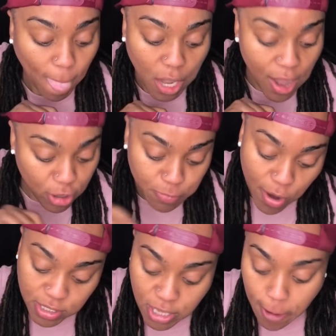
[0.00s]
now it's
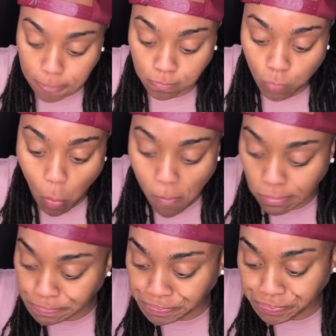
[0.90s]
party time.
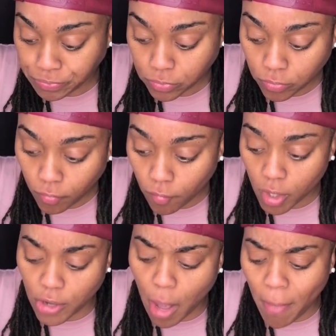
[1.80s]
Now,